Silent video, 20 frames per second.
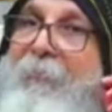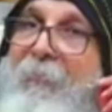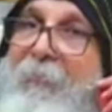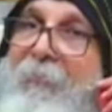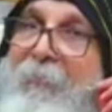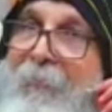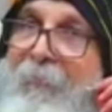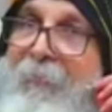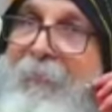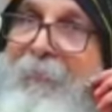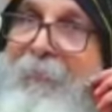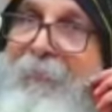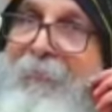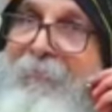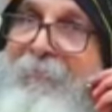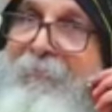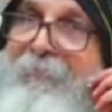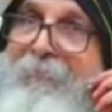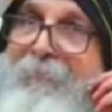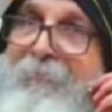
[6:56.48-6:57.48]

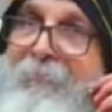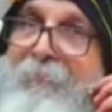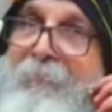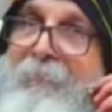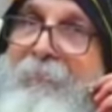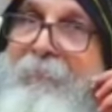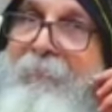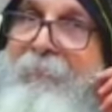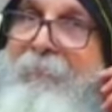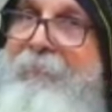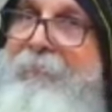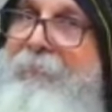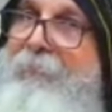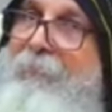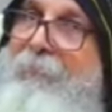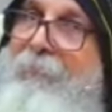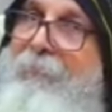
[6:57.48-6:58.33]
(silence)